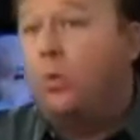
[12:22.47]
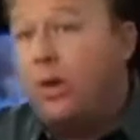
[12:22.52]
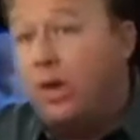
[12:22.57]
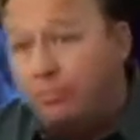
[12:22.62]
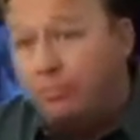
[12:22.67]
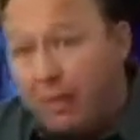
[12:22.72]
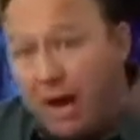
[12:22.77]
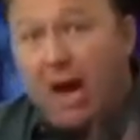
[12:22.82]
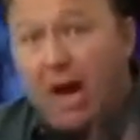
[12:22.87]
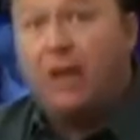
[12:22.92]

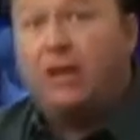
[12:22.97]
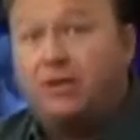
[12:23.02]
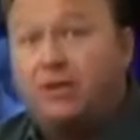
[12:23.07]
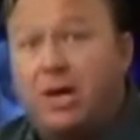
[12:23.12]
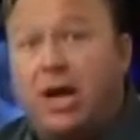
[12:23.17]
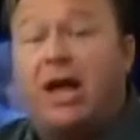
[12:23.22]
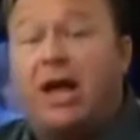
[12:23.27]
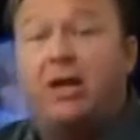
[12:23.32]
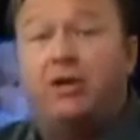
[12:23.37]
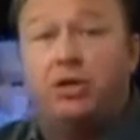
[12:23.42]
We
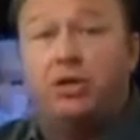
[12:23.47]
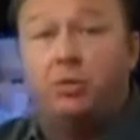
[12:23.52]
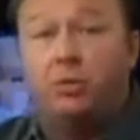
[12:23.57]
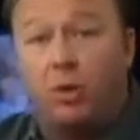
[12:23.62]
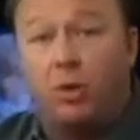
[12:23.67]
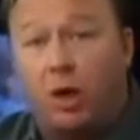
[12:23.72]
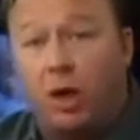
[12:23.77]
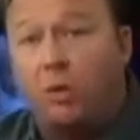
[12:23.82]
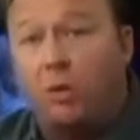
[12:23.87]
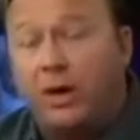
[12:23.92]
apologize.
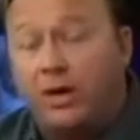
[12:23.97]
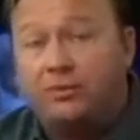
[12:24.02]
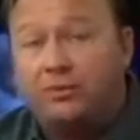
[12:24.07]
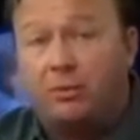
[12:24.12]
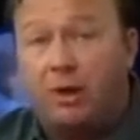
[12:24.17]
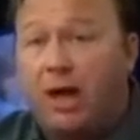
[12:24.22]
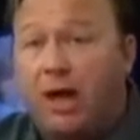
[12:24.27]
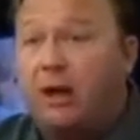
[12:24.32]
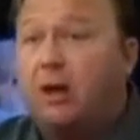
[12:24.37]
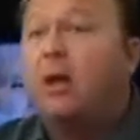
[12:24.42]
You were
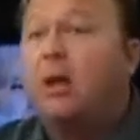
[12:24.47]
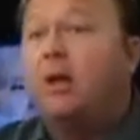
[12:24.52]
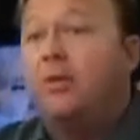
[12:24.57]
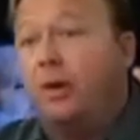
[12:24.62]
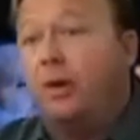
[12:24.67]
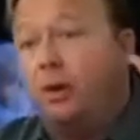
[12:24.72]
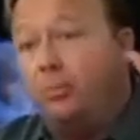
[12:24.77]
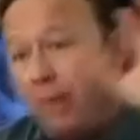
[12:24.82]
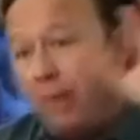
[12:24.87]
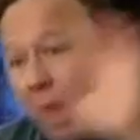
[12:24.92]
always right.
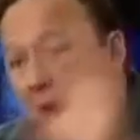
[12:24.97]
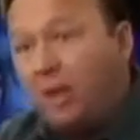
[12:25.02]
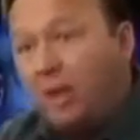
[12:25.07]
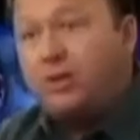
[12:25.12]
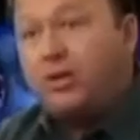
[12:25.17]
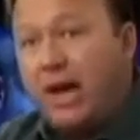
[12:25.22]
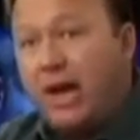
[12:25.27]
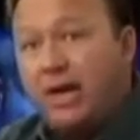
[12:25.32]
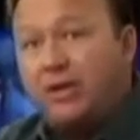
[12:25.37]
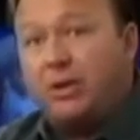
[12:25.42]
They're
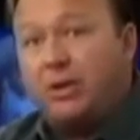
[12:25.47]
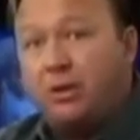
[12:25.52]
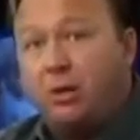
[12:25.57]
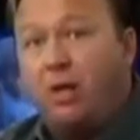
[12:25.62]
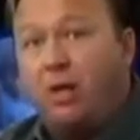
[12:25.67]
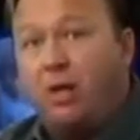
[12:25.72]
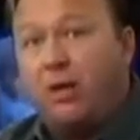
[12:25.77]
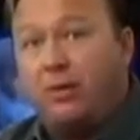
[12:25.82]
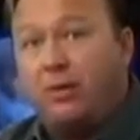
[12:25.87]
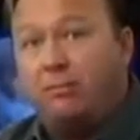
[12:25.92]
apologizing
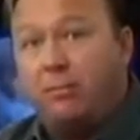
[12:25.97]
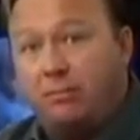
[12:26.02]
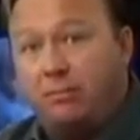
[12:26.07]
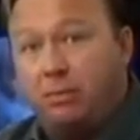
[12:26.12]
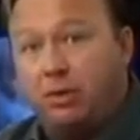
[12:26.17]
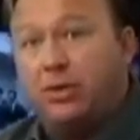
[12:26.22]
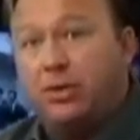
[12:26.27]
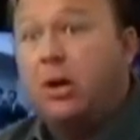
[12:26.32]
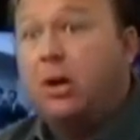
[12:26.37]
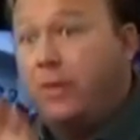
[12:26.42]
to all the other
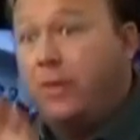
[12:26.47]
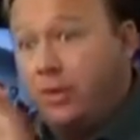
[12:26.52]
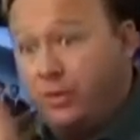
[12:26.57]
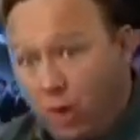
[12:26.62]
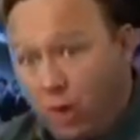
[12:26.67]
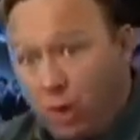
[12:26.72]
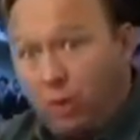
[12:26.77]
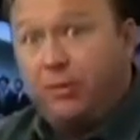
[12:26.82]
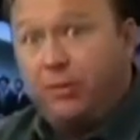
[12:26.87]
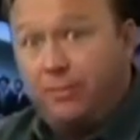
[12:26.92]
members
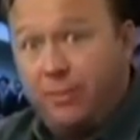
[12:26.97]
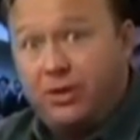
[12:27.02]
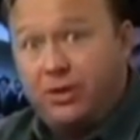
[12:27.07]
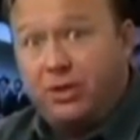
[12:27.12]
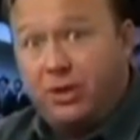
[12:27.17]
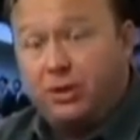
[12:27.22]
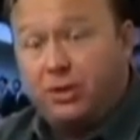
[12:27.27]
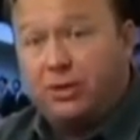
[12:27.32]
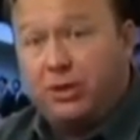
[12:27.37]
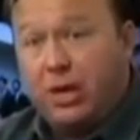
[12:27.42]
that told them
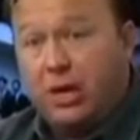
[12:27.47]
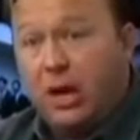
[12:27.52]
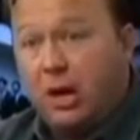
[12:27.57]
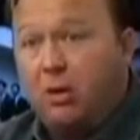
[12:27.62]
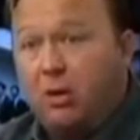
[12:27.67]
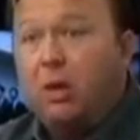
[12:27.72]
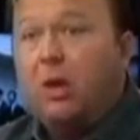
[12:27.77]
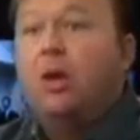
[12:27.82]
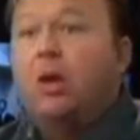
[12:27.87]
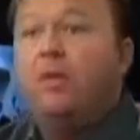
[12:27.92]
this years
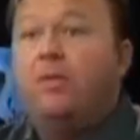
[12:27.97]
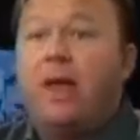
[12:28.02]
ago.